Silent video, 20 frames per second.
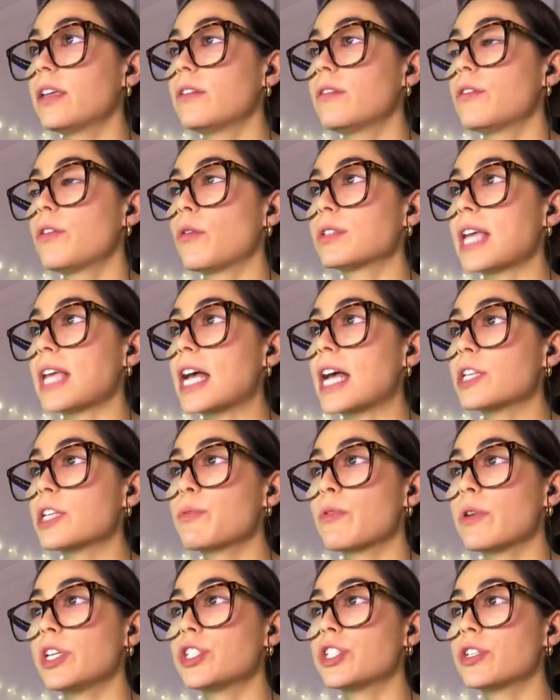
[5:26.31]
those
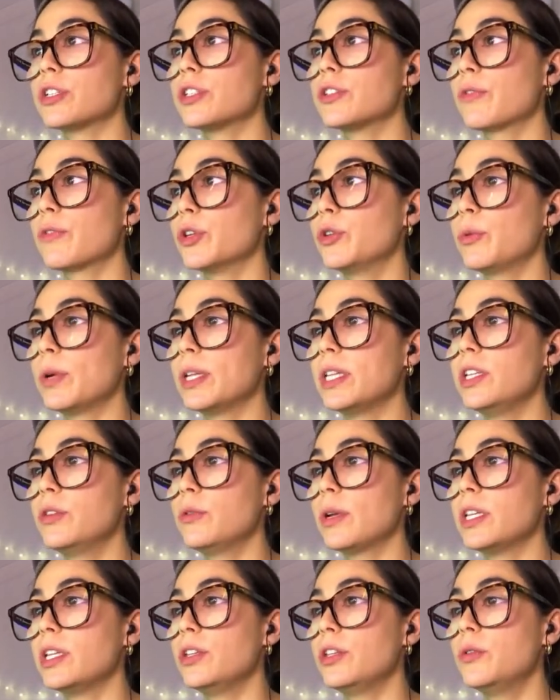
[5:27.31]
aspirations for
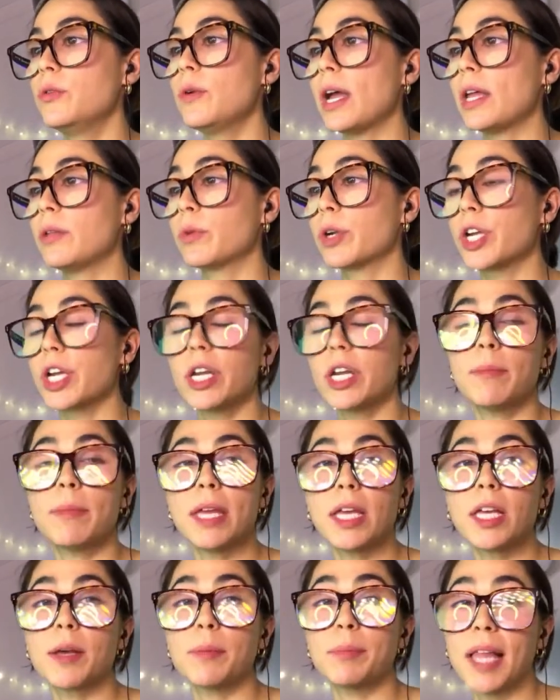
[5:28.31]
2022 and we're gonna
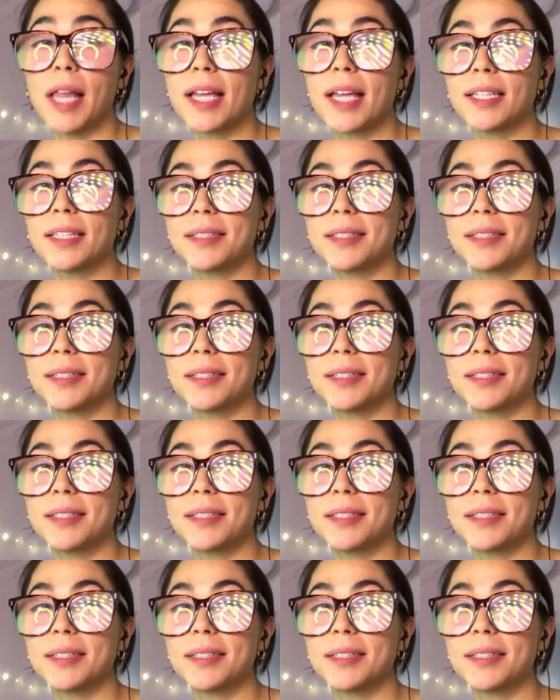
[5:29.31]
make a plan.